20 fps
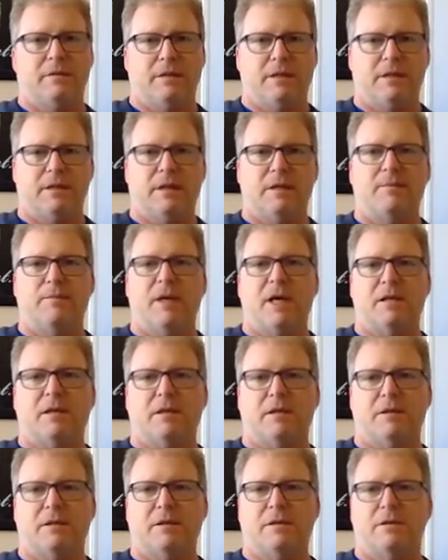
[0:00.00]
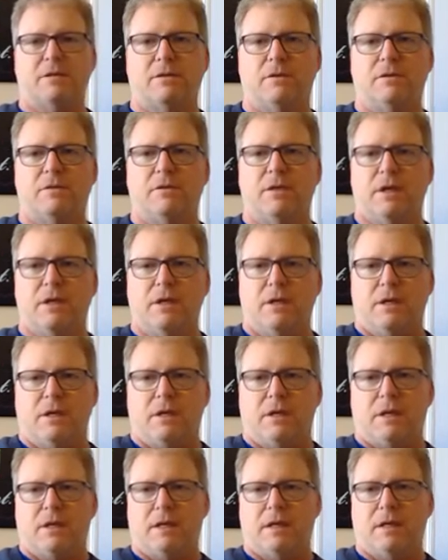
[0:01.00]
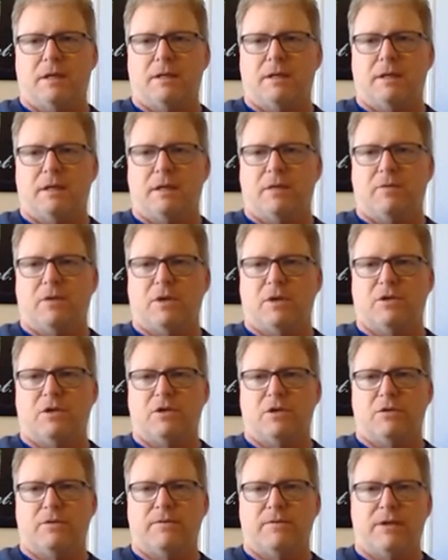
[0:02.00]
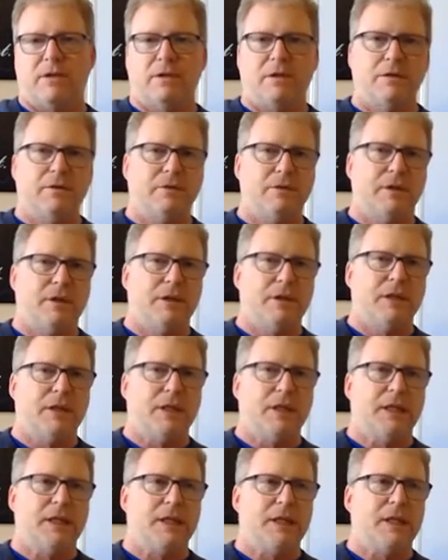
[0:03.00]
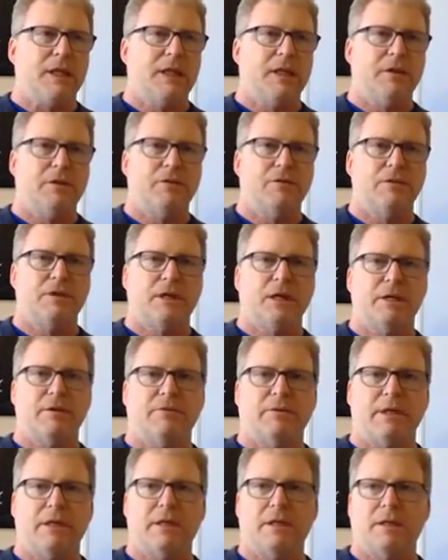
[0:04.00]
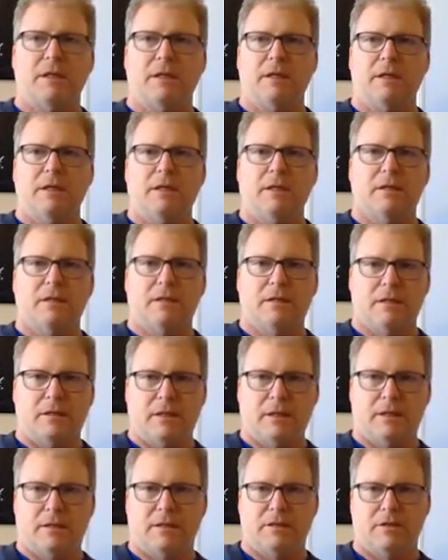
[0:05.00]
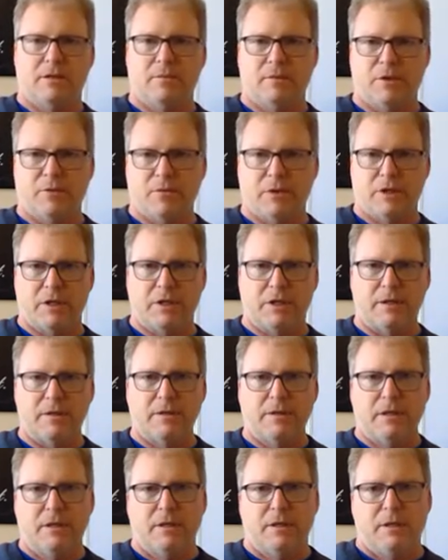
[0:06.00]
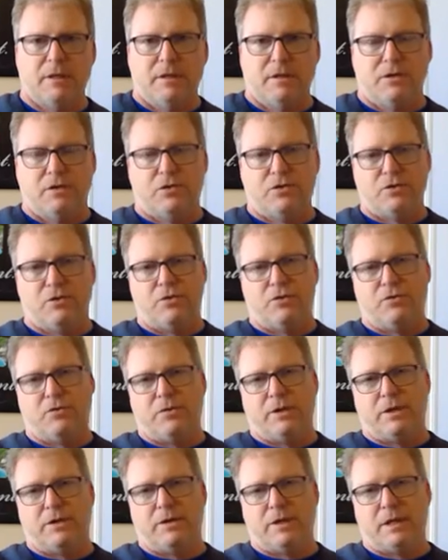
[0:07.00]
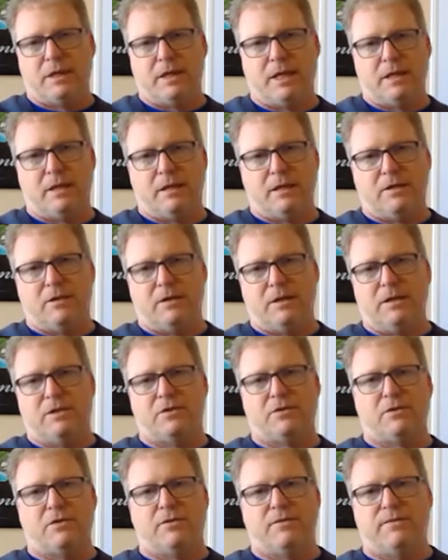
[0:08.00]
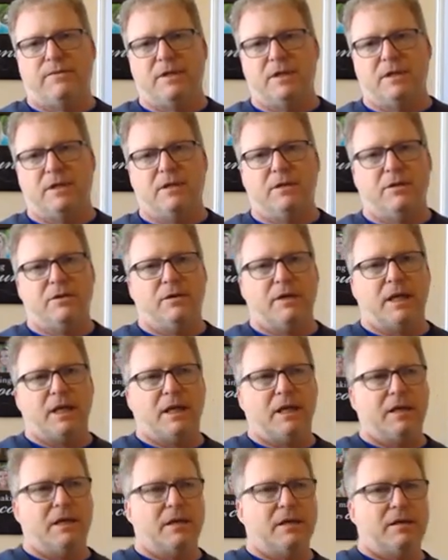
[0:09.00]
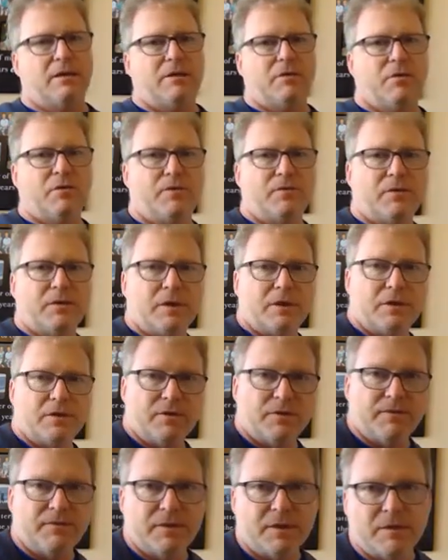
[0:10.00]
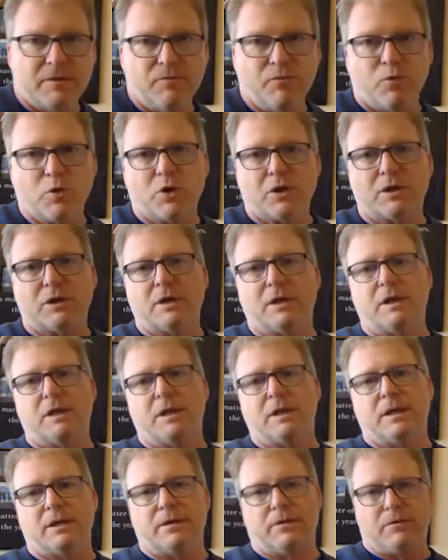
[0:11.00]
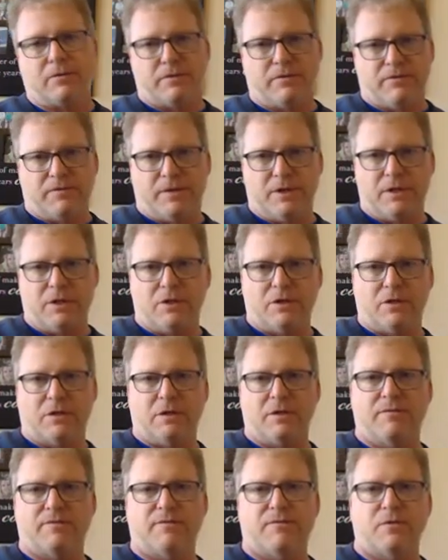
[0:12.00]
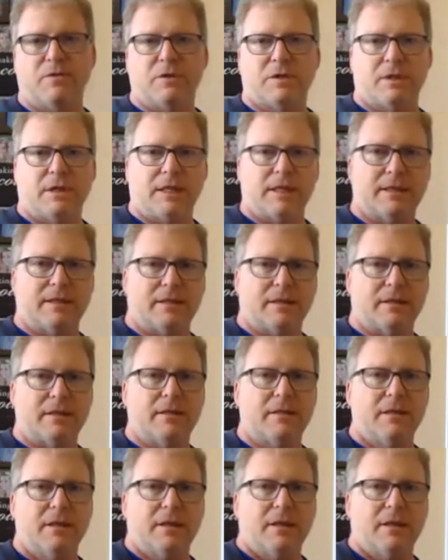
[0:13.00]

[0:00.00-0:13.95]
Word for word: the same math lesson. So uh, today we're going to share a video on those iReady lessons you've been working on. So we already had a little intro video and hopefully you worked on or finished the first lesson